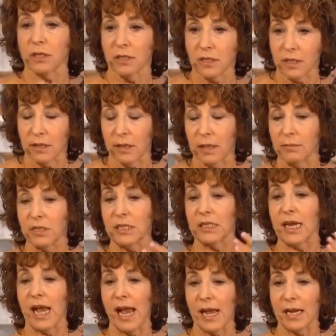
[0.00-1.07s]
system comes
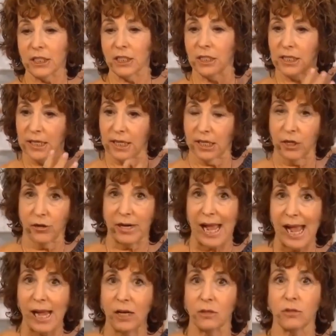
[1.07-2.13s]
into action to clear
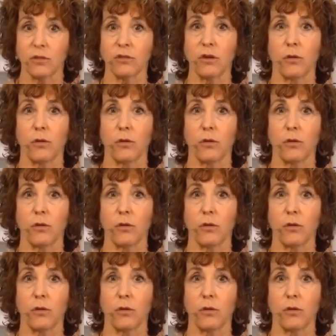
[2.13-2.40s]
it out.